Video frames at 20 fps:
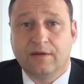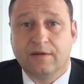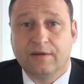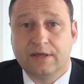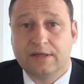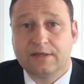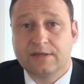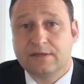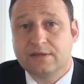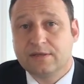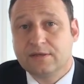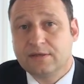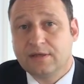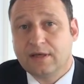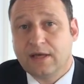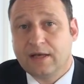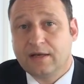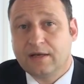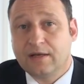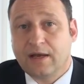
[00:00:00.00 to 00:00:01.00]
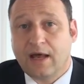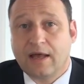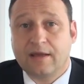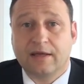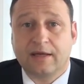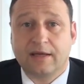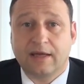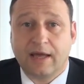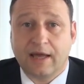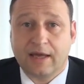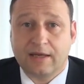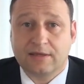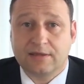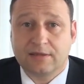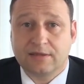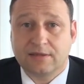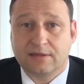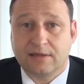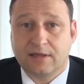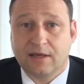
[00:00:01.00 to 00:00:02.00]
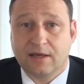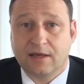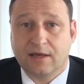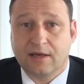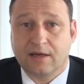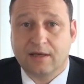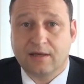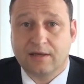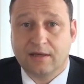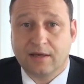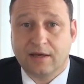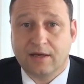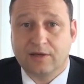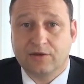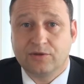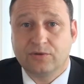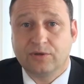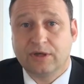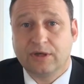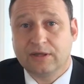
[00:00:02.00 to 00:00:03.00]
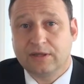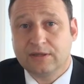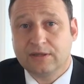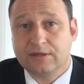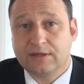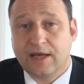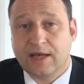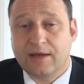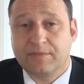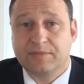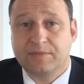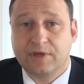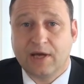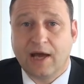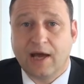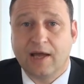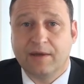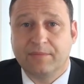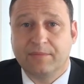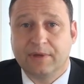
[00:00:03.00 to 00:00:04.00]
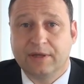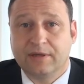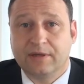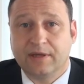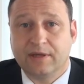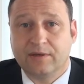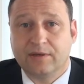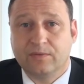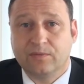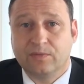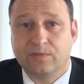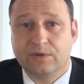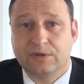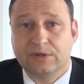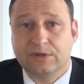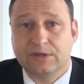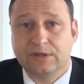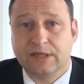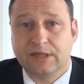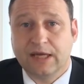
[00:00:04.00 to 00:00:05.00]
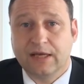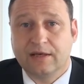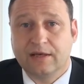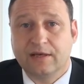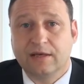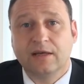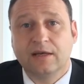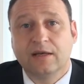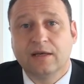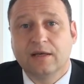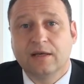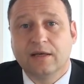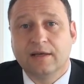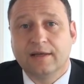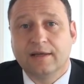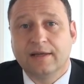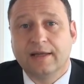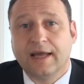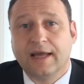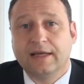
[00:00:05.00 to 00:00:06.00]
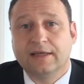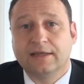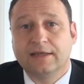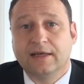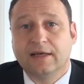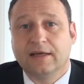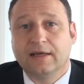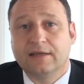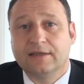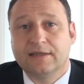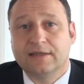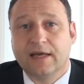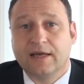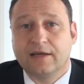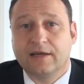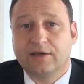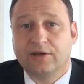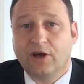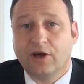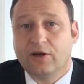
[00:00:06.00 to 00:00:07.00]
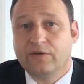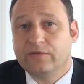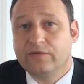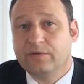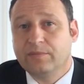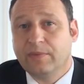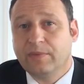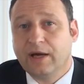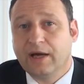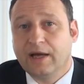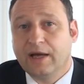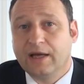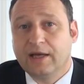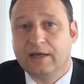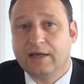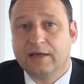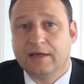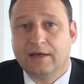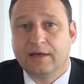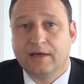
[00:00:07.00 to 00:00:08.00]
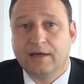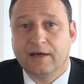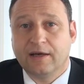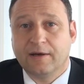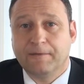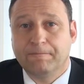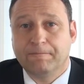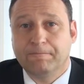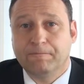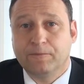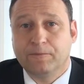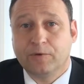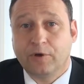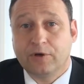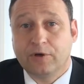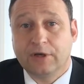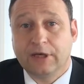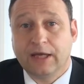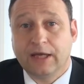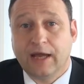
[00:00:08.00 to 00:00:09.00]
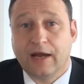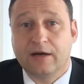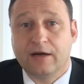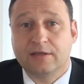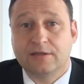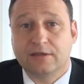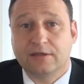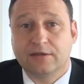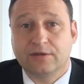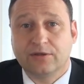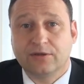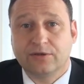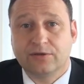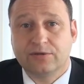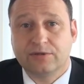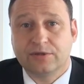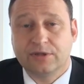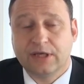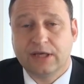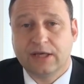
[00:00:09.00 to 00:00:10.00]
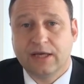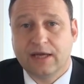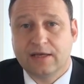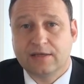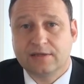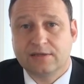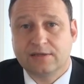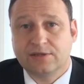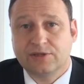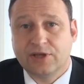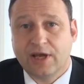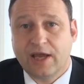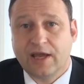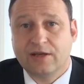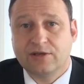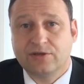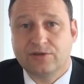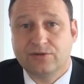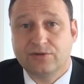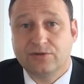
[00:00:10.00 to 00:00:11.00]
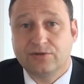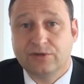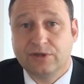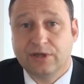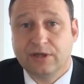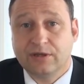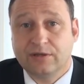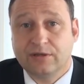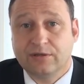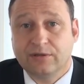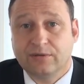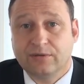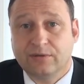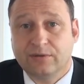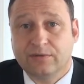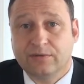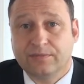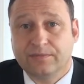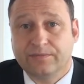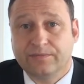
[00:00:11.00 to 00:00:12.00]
This and another case that I took at the same time, but that was then later taken over by Rodney Harrison QC, has changed New Zealand law.